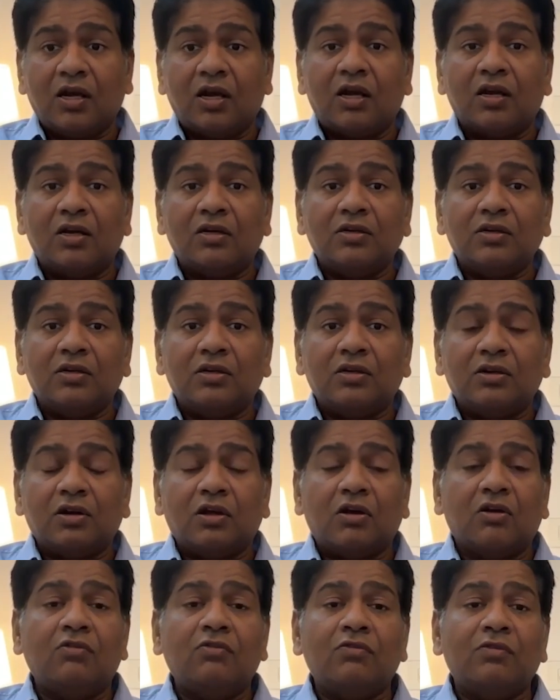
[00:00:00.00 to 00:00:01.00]
and
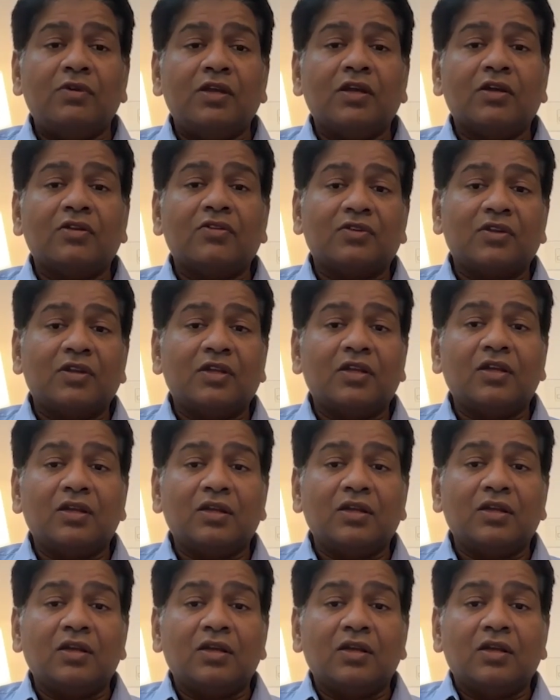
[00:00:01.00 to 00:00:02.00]
now we are
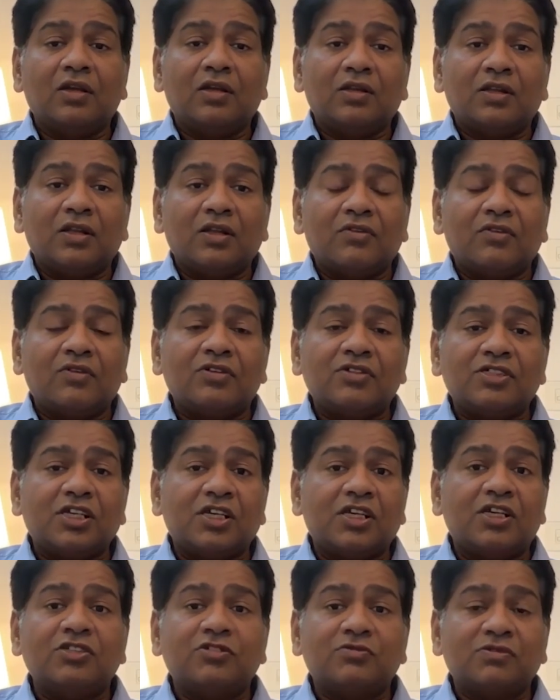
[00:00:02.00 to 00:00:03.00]
seeing this
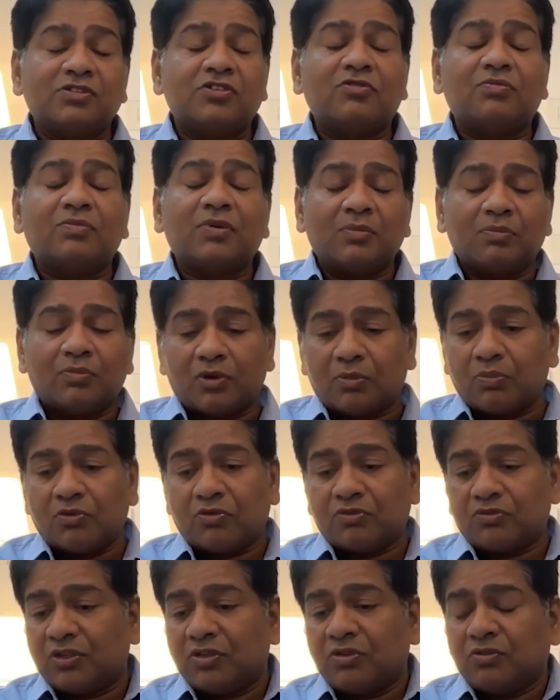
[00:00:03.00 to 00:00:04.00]
change which is being
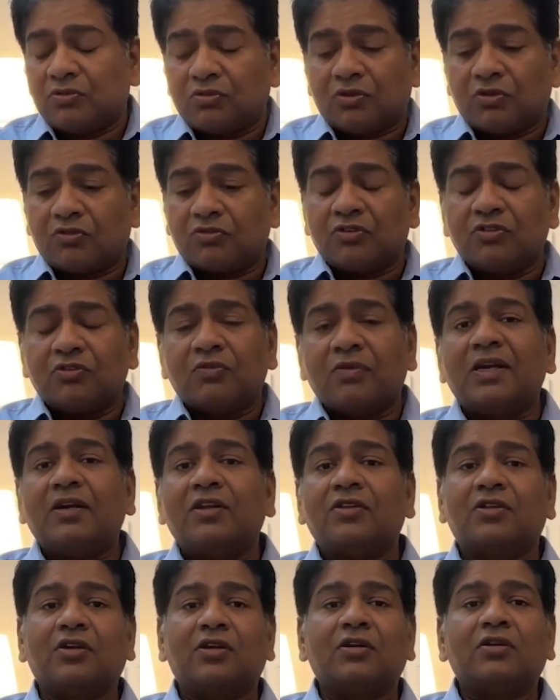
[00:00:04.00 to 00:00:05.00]
proposed in
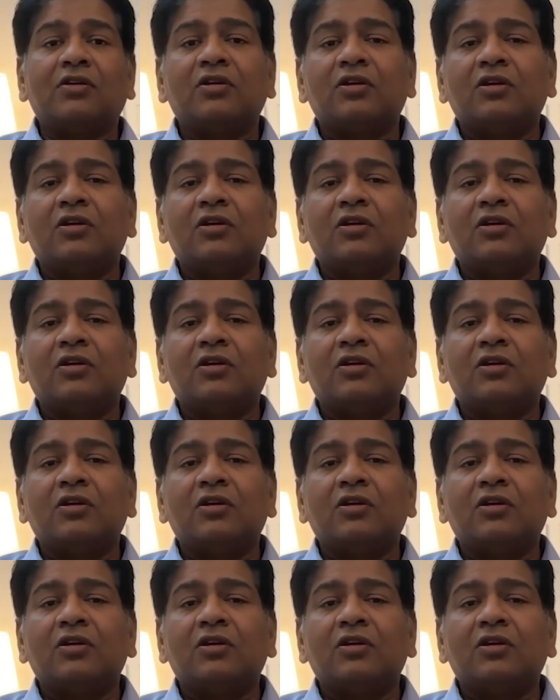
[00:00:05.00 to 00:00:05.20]
2023.